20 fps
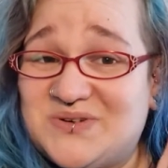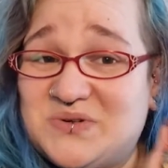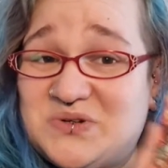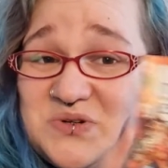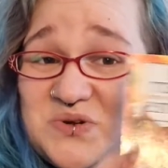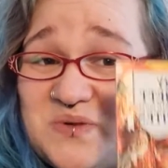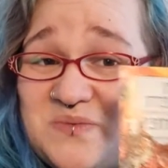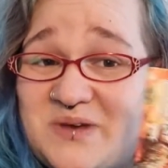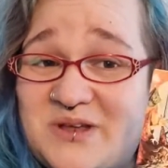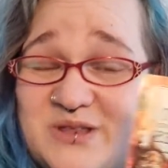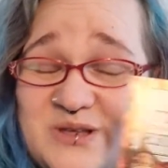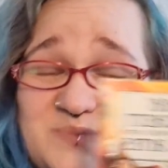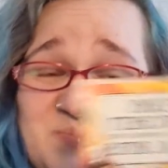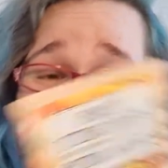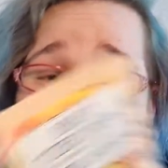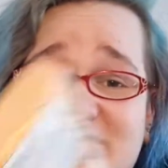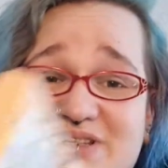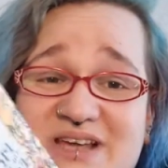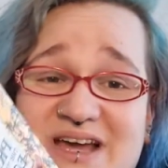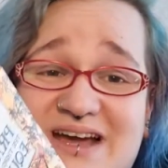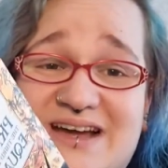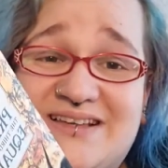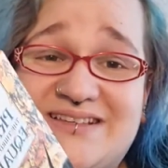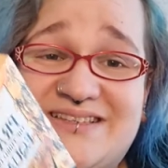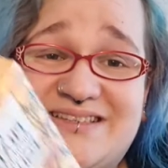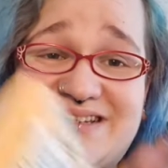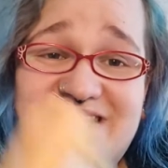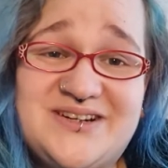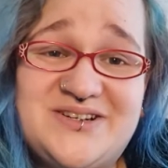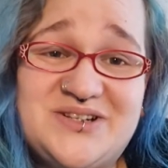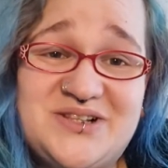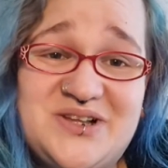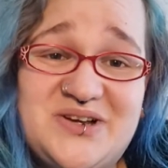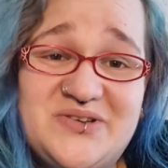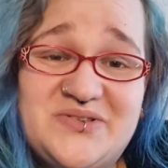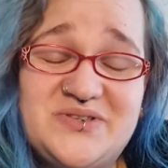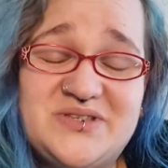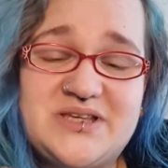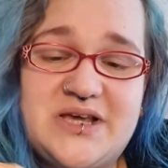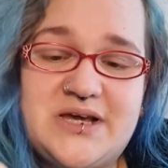or talking about these books as
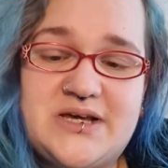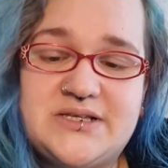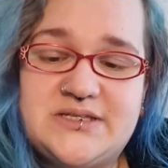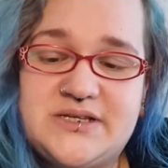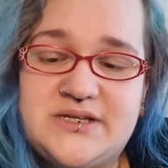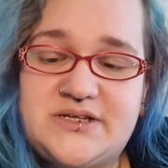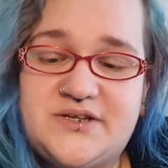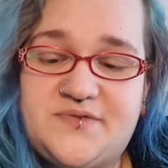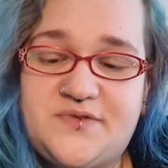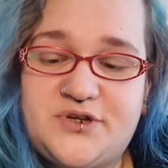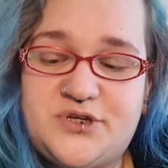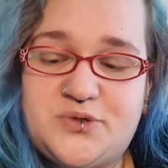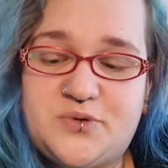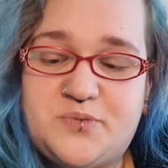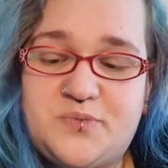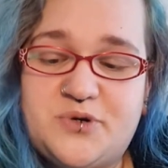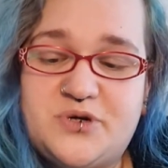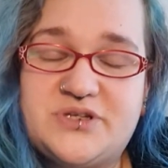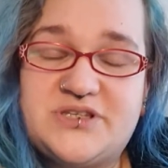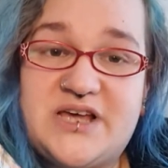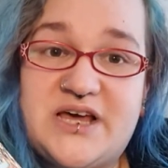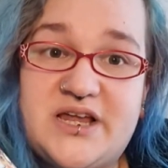standalones, as individual books,